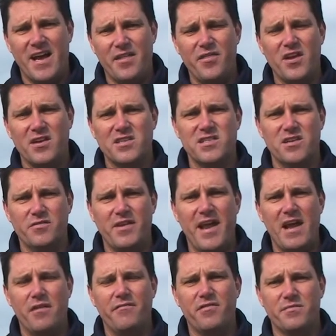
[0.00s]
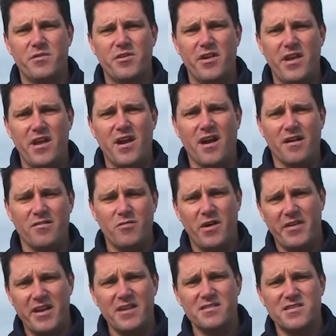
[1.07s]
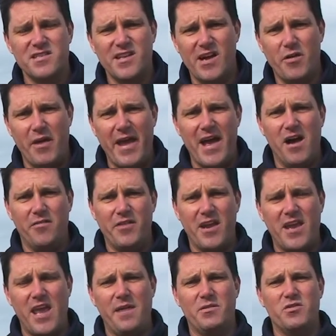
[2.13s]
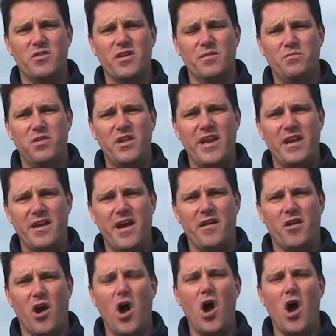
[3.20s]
Things slowed down for about a year. Well, they didn't slow down. They came to a complete and utter